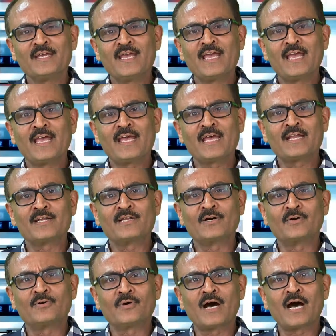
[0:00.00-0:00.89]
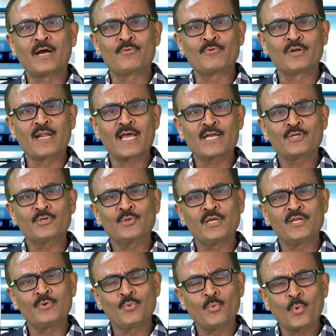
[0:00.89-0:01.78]
And uh, I would like to
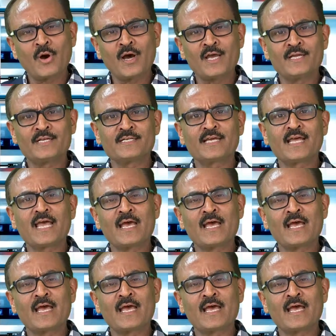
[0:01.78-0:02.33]
invite